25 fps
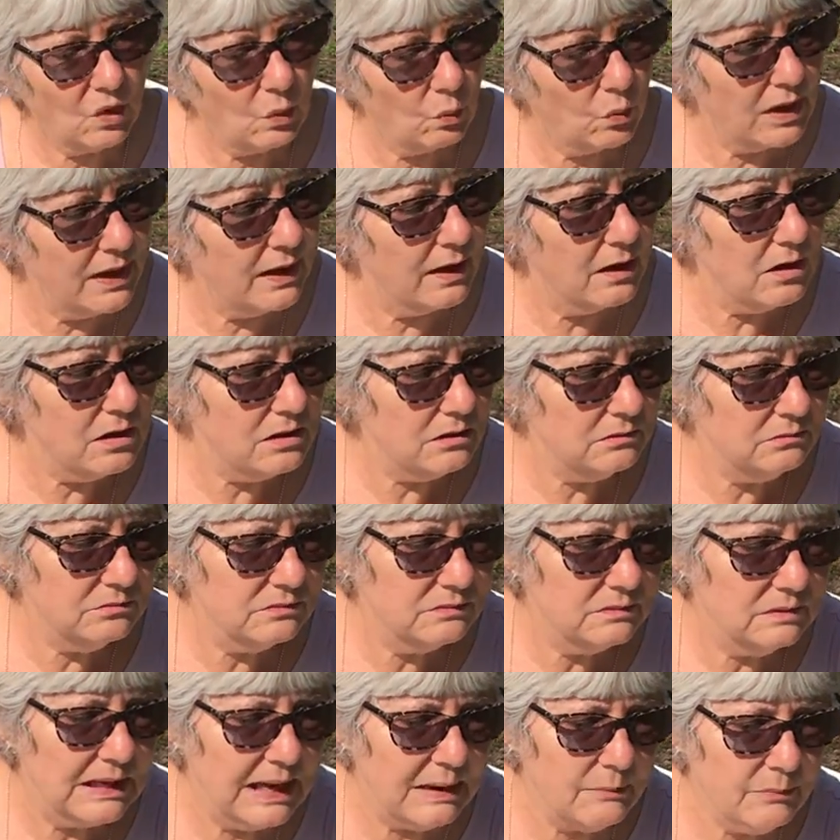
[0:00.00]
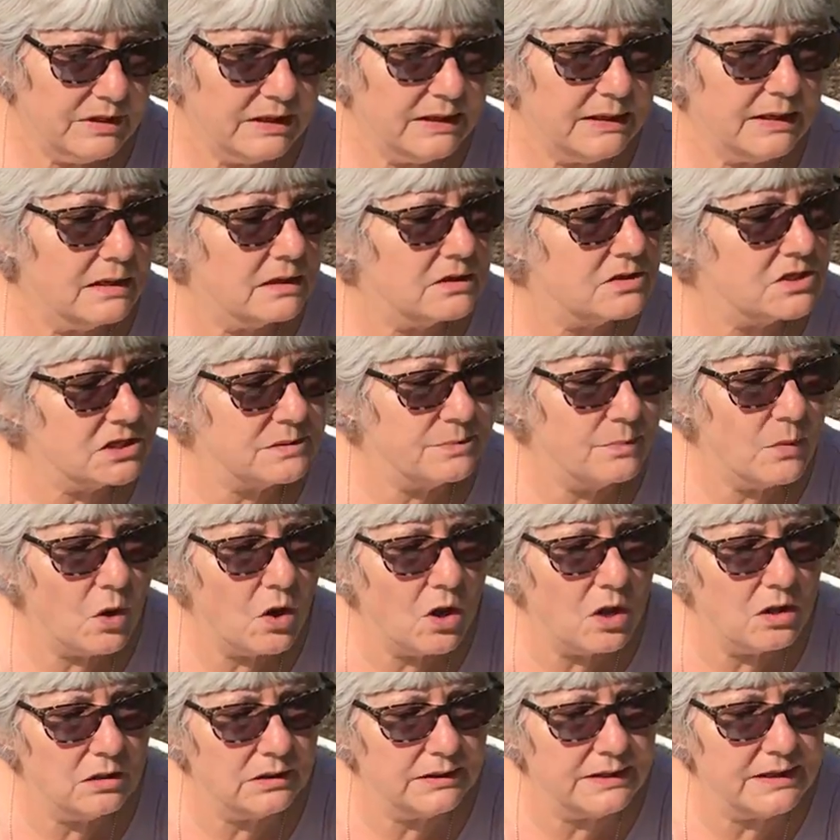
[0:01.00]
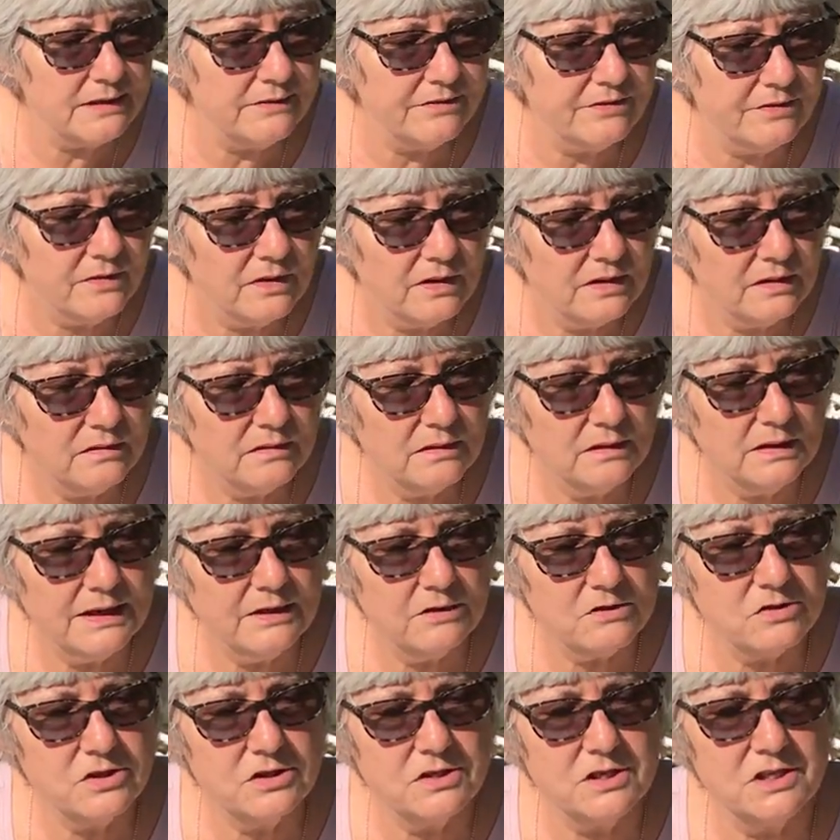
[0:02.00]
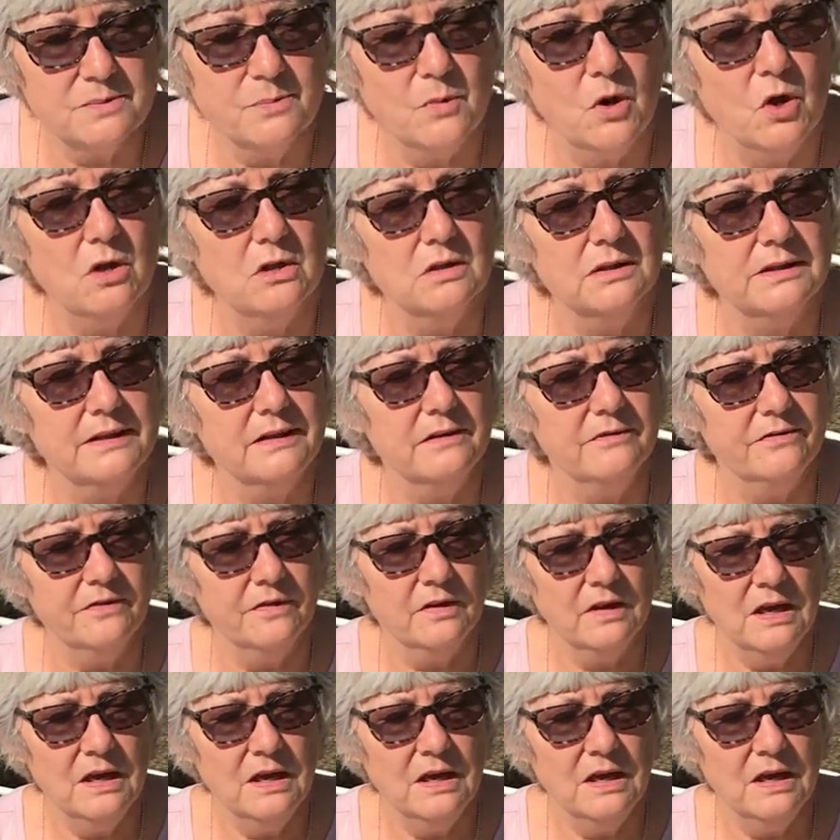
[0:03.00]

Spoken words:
Well, I'm going to get a small leaf. Here's a small leaf.